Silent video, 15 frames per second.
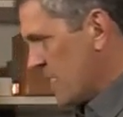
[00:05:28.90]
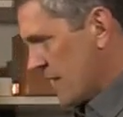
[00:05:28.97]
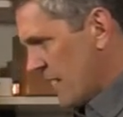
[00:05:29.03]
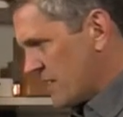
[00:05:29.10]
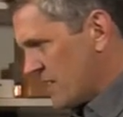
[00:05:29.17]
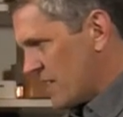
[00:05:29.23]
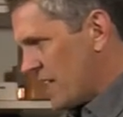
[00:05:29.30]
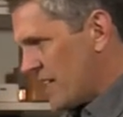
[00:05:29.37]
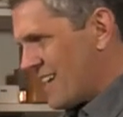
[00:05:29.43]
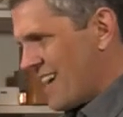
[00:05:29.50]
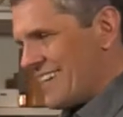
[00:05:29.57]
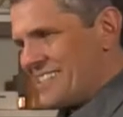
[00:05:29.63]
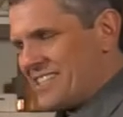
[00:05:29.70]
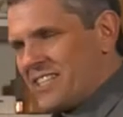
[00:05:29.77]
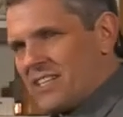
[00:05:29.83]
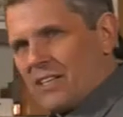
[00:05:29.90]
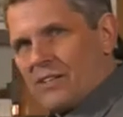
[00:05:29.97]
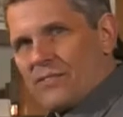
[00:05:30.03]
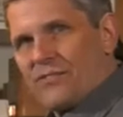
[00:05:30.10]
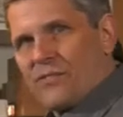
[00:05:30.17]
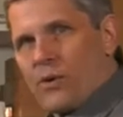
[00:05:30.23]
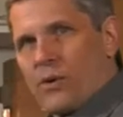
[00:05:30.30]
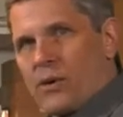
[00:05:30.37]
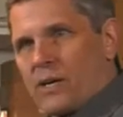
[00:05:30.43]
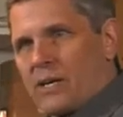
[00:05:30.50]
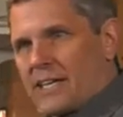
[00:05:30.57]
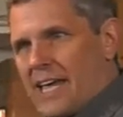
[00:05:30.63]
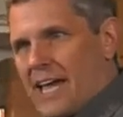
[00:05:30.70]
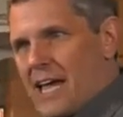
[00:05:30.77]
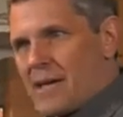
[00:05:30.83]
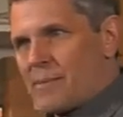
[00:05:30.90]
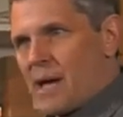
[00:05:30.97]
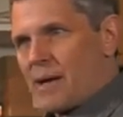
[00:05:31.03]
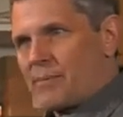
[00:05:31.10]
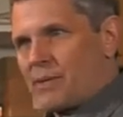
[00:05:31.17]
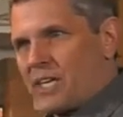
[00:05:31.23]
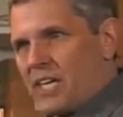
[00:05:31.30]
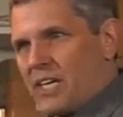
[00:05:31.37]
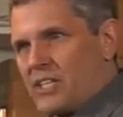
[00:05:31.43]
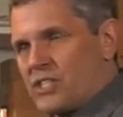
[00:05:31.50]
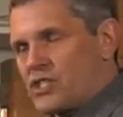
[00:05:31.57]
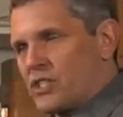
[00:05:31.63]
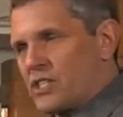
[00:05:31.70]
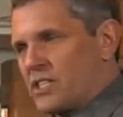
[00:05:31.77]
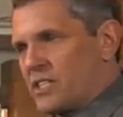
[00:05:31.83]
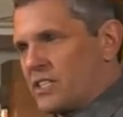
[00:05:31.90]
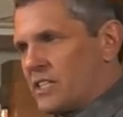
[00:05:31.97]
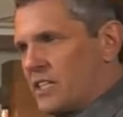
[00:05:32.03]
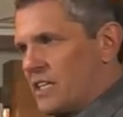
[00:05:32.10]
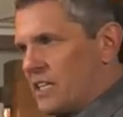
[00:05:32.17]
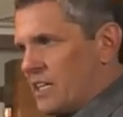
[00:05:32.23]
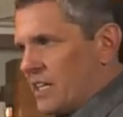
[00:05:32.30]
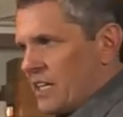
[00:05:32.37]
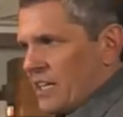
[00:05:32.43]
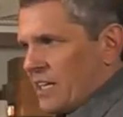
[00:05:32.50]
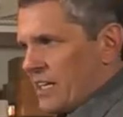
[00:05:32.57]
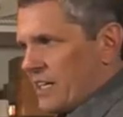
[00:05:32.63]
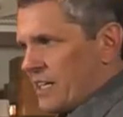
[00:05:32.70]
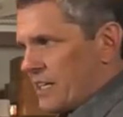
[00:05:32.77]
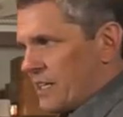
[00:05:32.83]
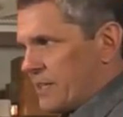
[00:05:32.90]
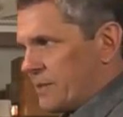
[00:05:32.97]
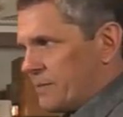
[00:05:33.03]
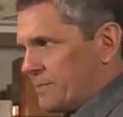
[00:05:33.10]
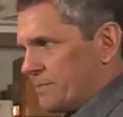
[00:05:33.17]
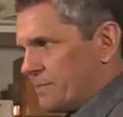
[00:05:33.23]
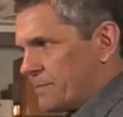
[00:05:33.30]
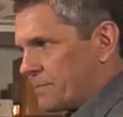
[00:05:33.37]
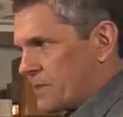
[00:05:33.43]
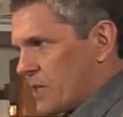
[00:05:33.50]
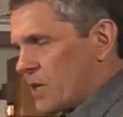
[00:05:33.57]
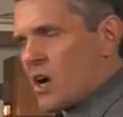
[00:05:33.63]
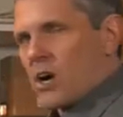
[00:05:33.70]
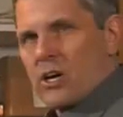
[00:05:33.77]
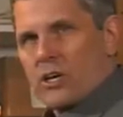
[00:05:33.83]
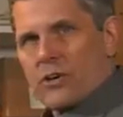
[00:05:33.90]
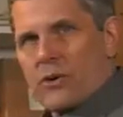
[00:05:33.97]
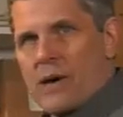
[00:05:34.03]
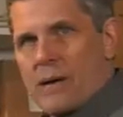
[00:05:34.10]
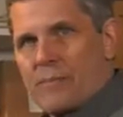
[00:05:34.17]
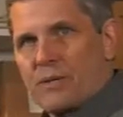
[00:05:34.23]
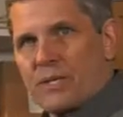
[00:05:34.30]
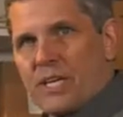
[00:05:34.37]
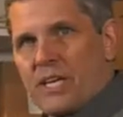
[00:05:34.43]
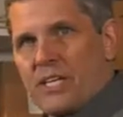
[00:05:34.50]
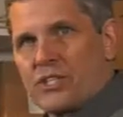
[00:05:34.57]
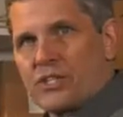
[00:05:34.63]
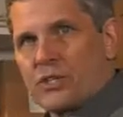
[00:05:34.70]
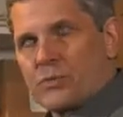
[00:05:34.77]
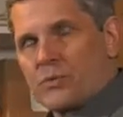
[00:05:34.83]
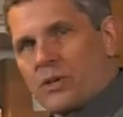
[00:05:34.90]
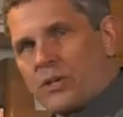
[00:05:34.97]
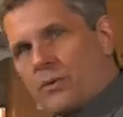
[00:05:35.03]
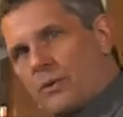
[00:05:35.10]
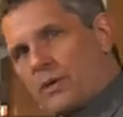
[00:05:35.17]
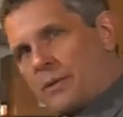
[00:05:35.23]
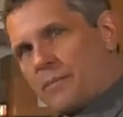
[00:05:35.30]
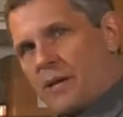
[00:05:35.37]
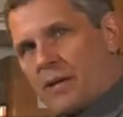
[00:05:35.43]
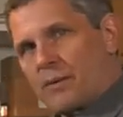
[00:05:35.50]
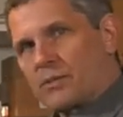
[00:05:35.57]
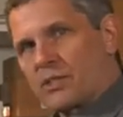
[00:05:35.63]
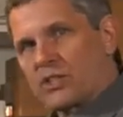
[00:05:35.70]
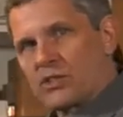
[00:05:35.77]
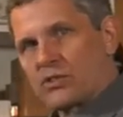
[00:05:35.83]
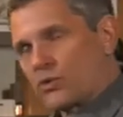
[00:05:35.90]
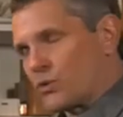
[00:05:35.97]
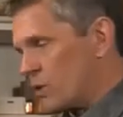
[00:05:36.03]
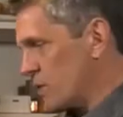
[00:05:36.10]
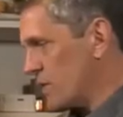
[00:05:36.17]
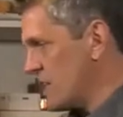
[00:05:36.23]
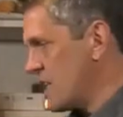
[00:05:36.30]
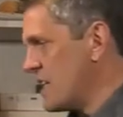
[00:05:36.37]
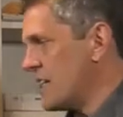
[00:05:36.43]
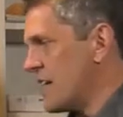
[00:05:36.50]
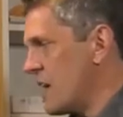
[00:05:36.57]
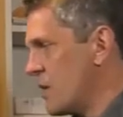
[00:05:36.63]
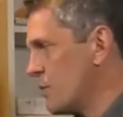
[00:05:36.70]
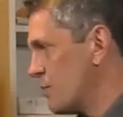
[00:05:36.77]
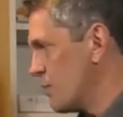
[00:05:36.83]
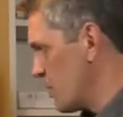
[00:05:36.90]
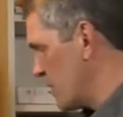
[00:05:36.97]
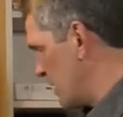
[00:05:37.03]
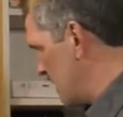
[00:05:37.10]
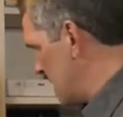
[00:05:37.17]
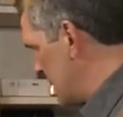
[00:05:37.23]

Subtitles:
That's ideal for a cab application, a cargo application where you want to be able to control the heat output.